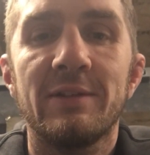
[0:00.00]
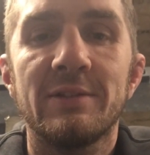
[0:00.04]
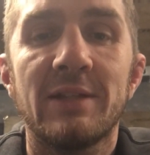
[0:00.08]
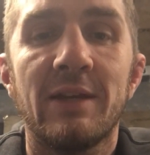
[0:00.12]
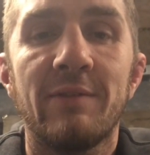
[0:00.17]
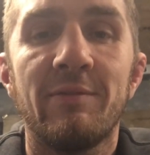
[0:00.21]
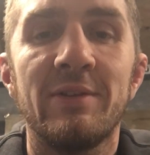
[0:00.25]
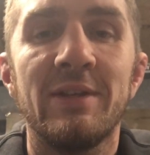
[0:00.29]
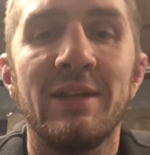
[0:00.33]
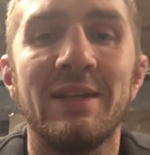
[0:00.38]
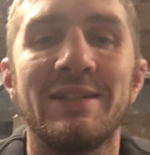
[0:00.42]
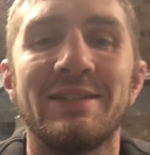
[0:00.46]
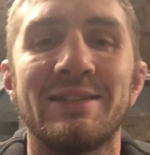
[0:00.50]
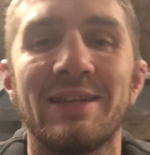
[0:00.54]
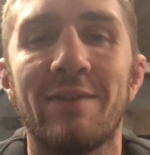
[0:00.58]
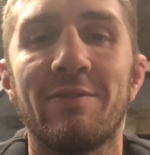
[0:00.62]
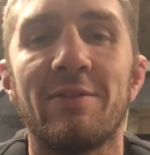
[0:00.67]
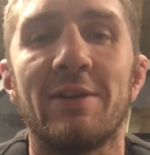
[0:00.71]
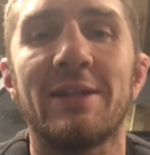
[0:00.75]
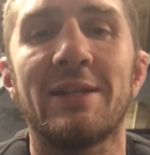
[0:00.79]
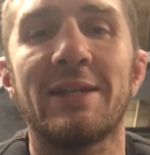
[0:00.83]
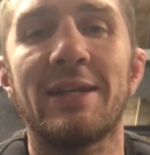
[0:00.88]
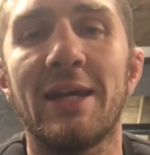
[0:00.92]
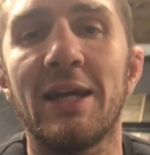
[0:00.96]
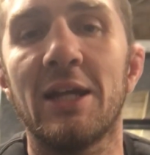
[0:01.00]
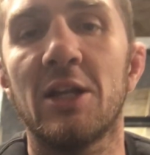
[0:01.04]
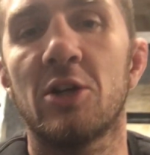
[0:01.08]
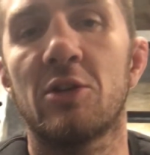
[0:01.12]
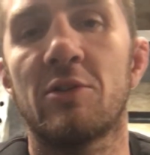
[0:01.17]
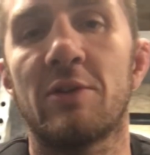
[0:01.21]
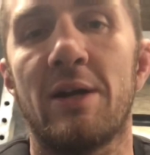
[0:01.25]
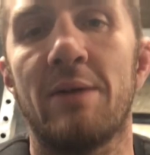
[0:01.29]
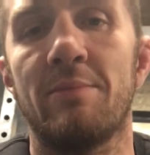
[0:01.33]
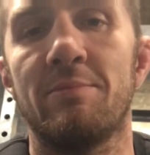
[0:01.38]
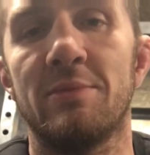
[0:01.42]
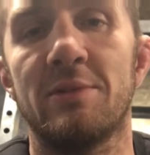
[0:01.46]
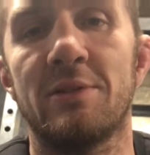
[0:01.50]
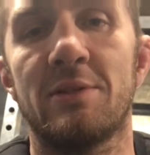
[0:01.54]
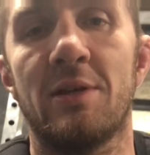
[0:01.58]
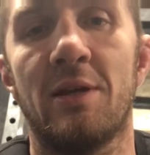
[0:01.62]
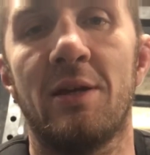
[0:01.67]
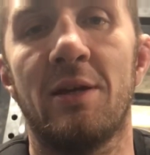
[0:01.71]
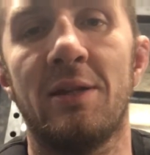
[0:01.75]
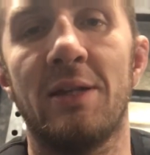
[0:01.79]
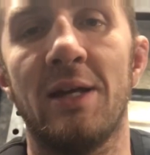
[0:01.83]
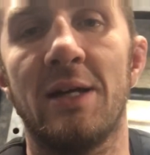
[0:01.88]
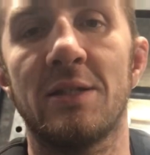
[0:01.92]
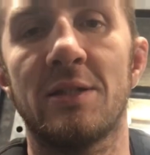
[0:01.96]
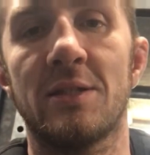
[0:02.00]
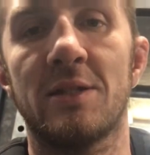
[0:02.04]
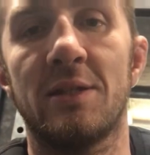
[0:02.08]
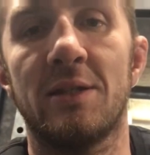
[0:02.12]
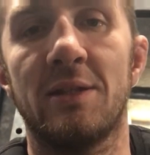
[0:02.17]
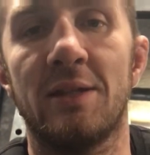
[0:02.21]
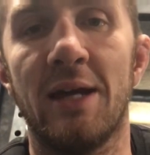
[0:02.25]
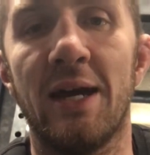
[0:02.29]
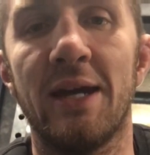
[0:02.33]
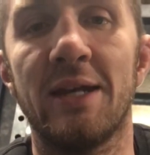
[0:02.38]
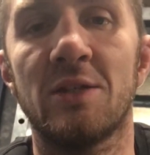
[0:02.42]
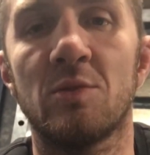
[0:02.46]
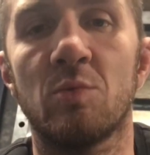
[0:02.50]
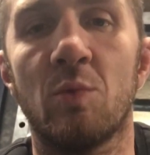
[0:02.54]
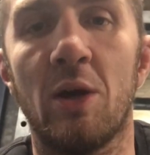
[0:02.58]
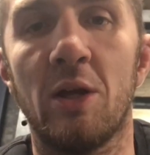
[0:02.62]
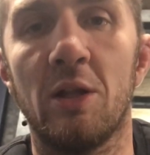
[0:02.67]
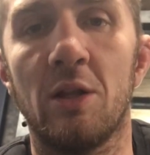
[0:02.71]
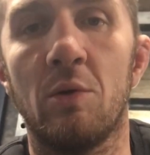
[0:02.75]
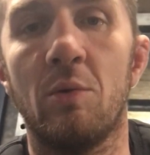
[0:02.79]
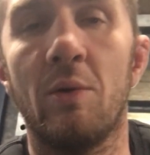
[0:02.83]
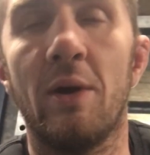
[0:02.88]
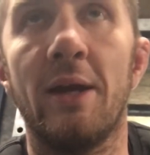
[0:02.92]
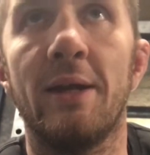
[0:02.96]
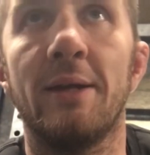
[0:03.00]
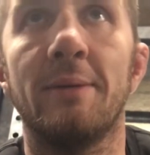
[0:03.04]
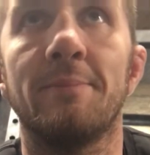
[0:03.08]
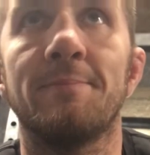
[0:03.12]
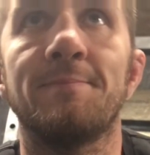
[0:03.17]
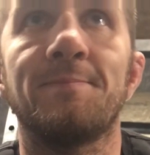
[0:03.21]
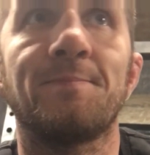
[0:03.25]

77 kilograms. That's that is welterweight.